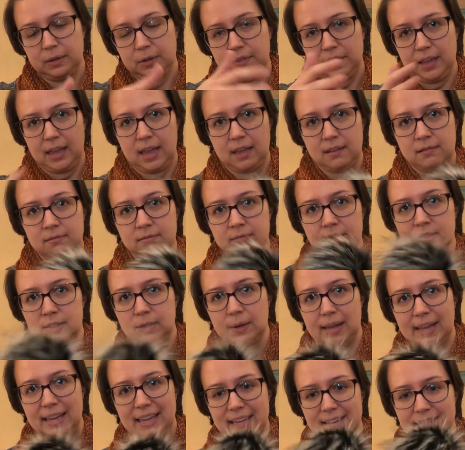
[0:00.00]
thing
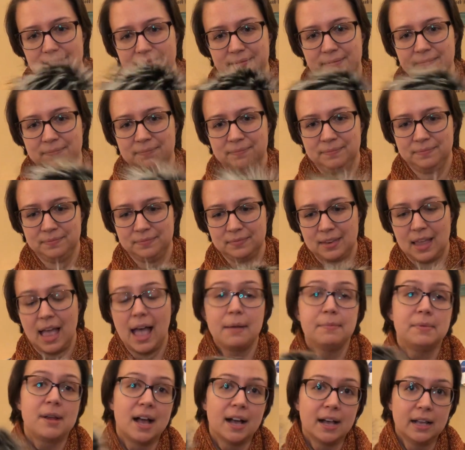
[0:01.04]
so I can.
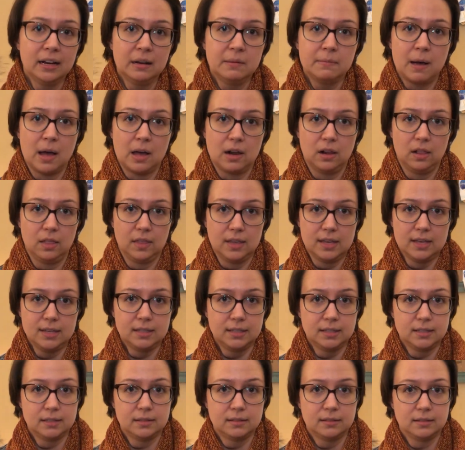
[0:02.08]
I'm not gonna model
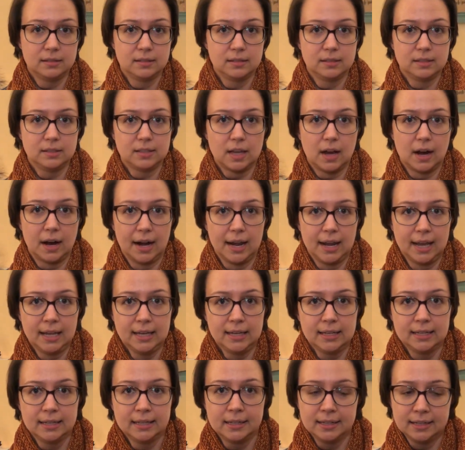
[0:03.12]
this,
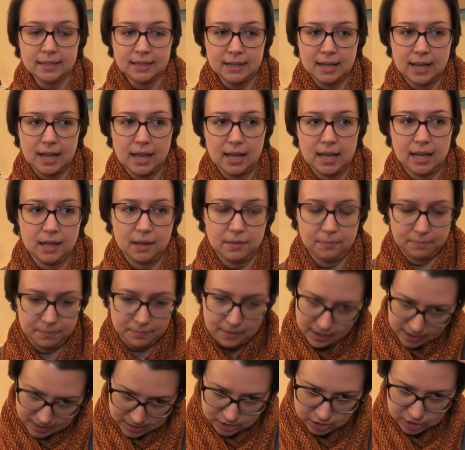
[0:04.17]
sorry.
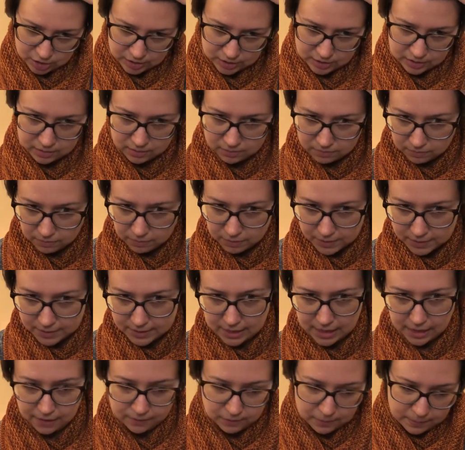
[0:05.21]
I just
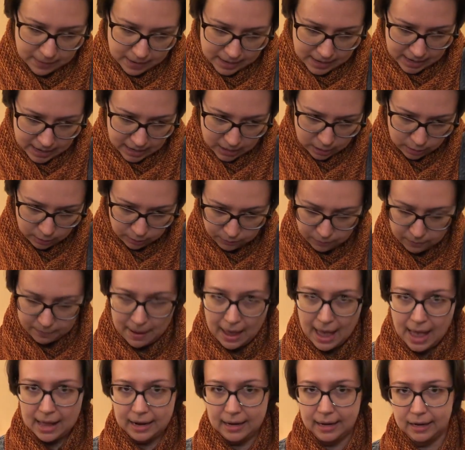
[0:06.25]
saved my hair from
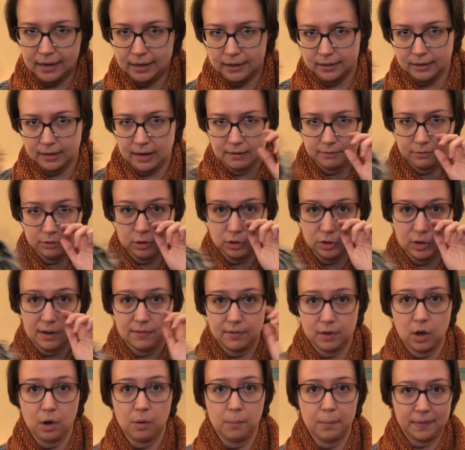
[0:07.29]
hat hair after
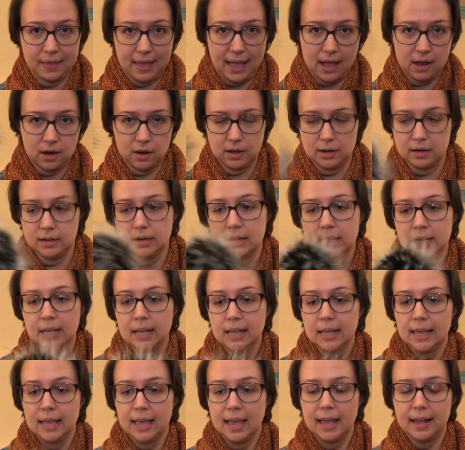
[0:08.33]
driving home with the hat on
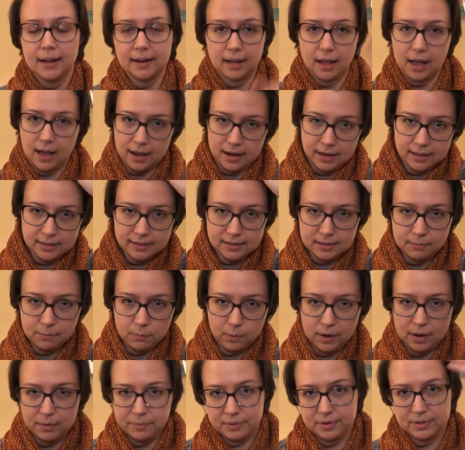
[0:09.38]
and got it
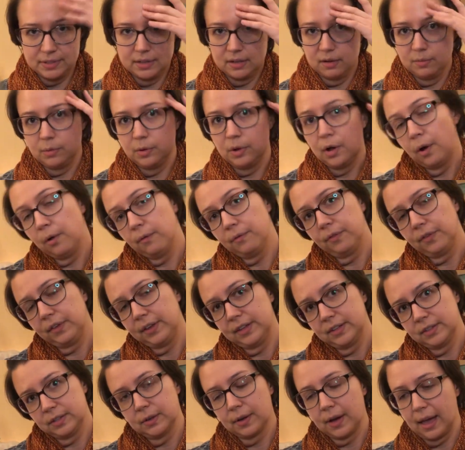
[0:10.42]
somewhat presentable.
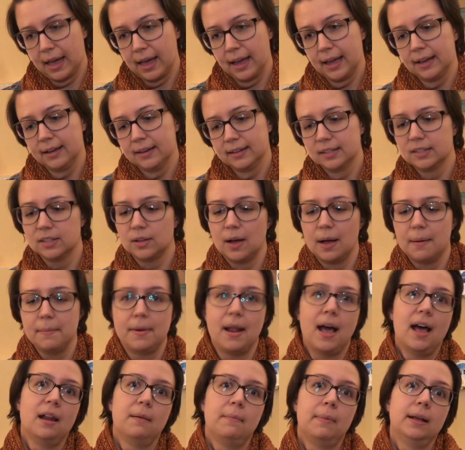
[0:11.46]
Hopefully it's okay. So
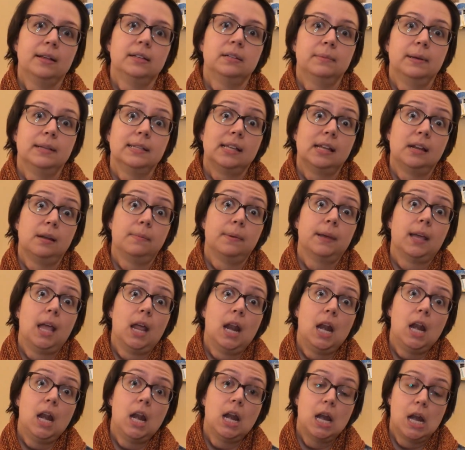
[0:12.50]
I'm not about to mess that up
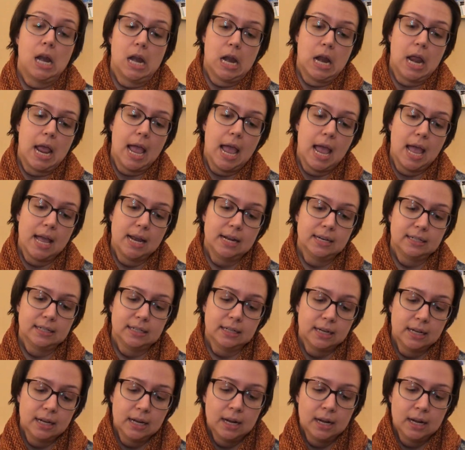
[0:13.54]
again. And